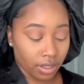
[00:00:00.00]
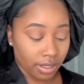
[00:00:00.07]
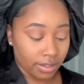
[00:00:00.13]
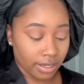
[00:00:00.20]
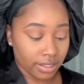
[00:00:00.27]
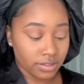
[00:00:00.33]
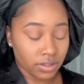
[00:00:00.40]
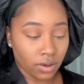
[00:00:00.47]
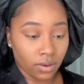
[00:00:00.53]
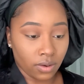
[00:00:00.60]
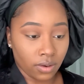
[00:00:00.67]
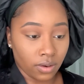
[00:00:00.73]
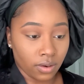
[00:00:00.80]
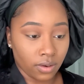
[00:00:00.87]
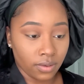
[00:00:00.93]
And that's
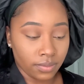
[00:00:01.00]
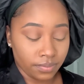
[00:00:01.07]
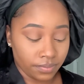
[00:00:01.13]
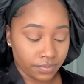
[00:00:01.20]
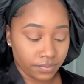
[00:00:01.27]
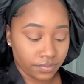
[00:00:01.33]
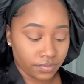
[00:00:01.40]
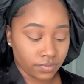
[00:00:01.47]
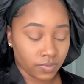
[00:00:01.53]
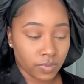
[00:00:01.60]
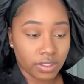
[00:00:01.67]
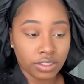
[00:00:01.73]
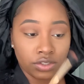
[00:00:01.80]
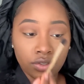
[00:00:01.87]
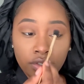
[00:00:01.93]
all
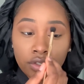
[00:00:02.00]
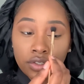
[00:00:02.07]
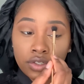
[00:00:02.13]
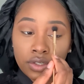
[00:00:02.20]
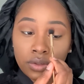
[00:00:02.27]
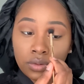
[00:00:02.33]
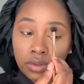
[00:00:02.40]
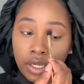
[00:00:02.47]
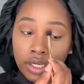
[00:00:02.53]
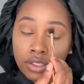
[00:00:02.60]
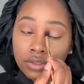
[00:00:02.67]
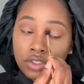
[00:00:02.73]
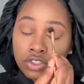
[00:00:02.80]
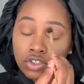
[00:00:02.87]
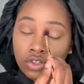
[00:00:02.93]
that you can do.
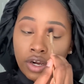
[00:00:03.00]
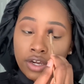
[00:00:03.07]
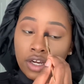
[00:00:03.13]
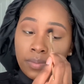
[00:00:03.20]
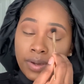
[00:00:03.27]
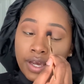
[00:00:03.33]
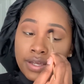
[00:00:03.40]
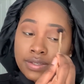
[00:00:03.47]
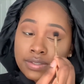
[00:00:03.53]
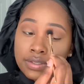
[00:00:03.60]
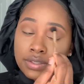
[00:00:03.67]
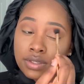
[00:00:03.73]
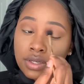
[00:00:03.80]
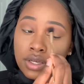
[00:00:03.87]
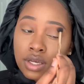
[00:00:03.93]
Like, just try your
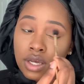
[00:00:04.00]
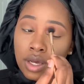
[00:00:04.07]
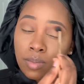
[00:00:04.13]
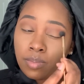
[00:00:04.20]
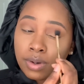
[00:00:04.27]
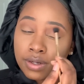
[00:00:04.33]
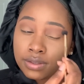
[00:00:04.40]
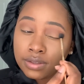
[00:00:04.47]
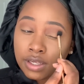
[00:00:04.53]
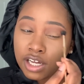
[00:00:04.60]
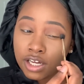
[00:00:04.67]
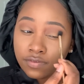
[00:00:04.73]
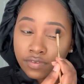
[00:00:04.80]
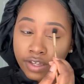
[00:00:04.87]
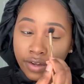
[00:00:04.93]
best, but
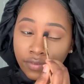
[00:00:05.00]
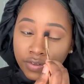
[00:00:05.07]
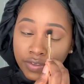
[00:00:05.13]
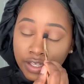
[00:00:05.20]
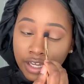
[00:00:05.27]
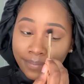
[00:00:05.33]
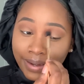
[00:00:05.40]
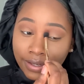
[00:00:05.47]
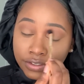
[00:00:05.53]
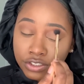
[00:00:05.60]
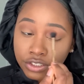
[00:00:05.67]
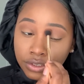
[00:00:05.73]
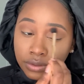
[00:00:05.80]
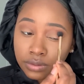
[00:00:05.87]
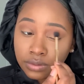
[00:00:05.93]
love everything
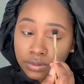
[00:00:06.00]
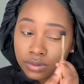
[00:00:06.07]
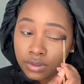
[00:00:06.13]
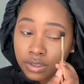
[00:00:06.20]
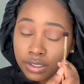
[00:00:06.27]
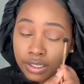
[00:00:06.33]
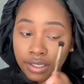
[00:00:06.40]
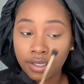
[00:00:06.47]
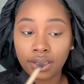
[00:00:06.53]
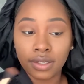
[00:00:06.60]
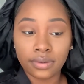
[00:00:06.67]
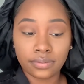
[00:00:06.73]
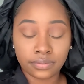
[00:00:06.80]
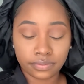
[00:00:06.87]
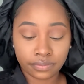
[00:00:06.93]
about you.
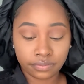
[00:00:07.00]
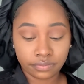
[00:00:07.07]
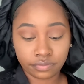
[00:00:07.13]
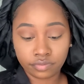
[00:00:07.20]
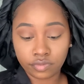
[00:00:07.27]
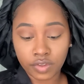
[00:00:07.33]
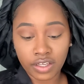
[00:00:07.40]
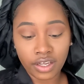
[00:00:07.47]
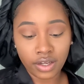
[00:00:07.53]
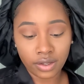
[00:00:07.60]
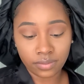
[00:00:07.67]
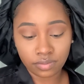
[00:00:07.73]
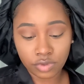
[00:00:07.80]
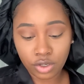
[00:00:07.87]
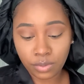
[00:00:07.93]
And yeah,
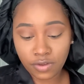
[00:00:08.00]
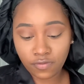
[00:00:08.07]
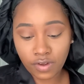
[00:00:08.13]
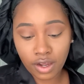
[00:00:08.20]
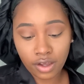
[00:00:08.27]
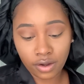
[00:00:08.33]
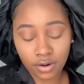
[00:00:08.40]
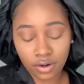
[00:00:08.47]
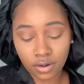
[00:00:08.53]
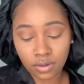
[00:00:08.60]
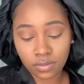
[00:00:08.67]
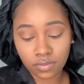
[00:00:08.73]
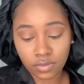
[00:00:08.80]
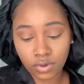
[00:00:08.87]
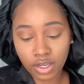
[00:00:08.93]
you'll be fine, girl.
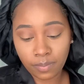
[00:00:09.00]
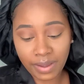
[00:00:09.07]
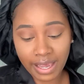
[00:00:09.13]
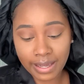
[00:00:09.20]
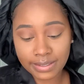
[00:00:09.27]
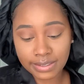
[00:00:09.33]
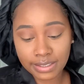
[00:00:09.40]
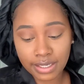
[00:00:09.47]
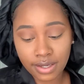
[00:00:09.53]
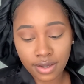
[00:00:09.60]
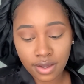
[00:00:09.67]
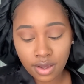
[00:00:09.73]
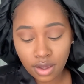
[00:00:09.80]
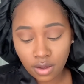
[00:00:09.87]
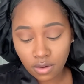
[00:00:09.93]
We'll get past it.
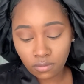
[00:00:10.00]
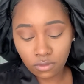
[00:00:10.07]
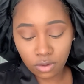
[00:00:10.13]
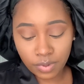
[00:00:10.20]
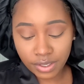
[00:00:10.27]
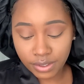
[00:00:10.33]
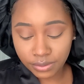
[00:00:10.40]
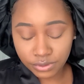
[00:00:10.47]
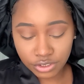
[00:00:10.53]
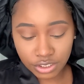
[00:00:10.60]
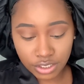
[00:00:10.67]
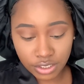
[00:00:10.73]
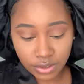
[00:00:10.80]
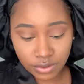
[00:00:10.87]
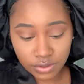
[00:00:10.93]
We'll be
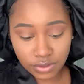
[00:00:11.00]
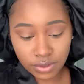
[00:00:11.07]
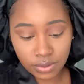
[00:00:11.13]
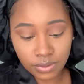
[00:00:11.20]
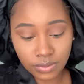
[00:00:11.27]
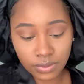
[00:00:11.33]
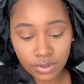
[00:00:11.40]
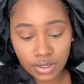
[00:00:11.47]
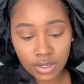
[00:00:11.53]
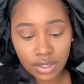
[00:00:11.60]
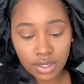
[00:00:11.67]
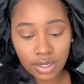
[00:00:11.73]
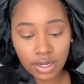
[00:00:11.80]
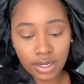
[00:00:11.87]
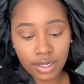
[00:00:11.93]
Gucci here soon.
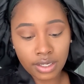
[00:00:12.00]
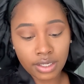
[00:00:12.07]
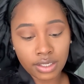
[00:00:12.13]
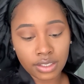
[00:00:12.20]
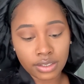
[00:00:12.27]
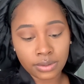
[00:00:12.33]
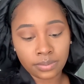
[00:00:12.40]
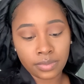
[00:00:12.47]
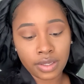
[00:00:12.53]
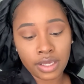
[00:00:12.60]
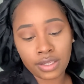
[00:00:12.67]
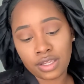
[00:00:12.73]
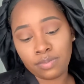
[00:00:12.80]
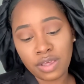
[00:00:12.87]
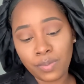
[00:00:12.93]

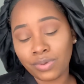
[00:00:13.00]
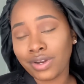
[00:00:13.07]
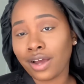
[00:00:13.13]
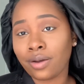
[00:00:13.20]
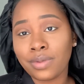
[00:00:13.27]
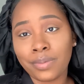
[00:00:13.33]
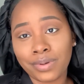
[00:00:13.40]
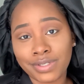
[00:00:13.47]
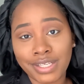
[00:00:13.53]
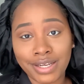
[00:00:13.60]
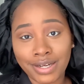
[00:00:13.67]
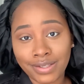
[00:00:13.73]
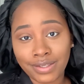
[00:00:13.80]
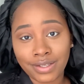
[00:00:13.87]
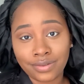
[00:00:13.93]
And then people are not gonna be able to say
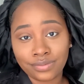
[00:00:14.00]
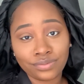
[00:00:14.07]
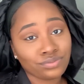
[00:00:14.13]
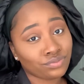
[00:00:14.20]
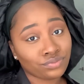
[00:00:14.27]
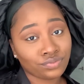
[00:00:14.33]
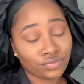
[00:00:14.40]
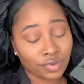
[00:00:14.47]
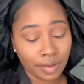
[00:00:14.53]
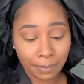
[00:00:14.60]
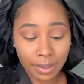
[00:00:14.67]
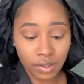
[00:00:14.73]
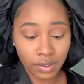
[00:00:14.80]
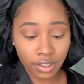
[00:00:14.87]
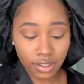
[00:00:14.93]
nothing,
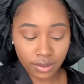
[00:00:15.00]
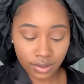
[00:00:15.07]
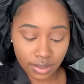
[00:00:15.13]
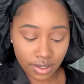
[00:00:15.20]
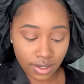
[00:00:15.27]
period.